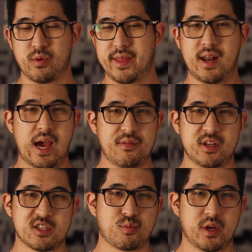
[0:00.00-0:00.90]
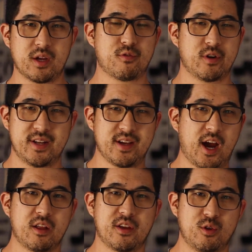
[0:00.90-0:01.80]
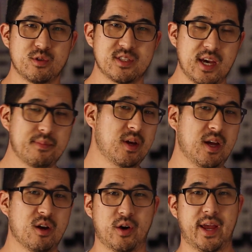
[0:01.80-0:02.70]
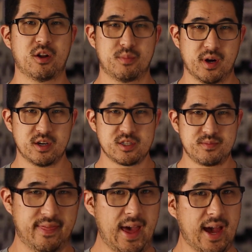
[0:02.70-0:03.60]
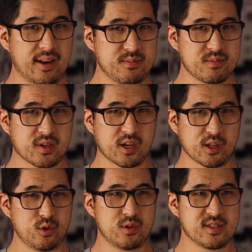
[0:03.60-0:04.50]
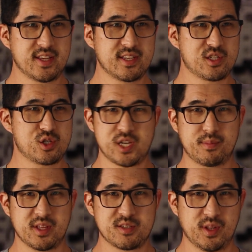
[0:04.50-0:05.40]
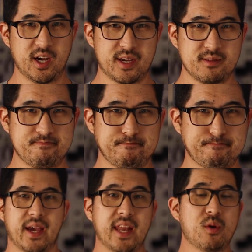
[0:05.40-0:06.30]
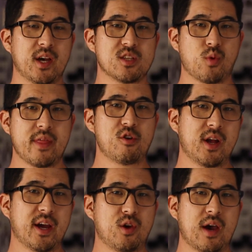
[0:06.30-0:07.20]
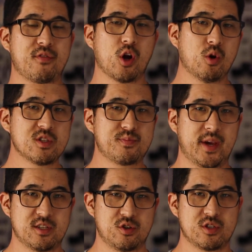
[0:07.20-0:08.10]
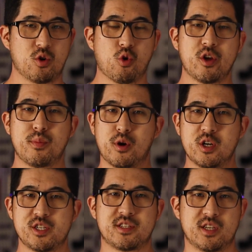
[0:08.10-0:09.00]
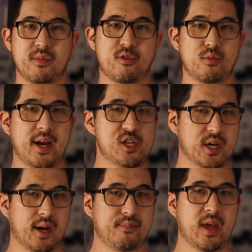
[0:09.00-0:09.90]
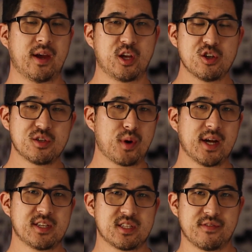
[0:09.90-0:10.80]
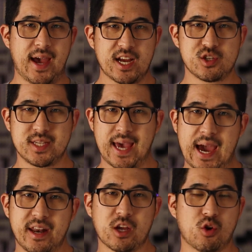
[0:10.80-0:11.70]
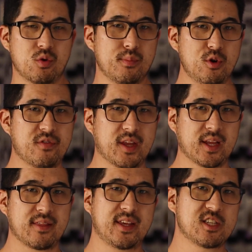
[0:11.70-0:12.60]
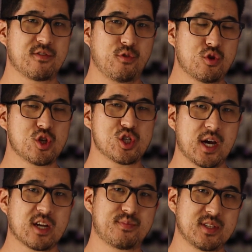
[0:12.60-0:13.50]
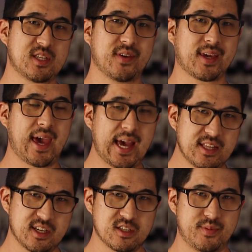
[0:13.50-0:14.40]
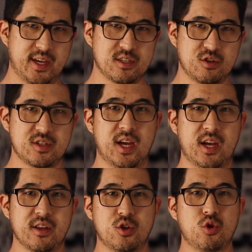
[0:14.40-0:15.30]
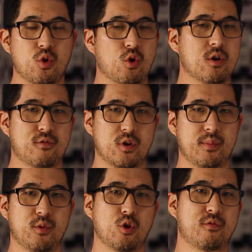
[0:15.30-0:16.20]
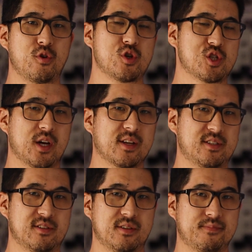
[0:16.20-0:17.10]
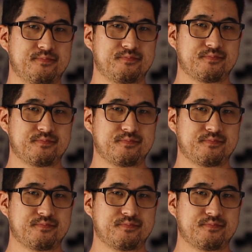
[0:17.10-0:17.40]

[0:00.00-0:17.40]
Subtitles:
without having to spring for an entirely new stem or handlebars. And that concludes this shameless plug. Anyways, whether or not you have your own spacers or you purchase some through my shop, here's the process of actually adding or removing these FutureShock specific headset spacers to or from your FutureShock system.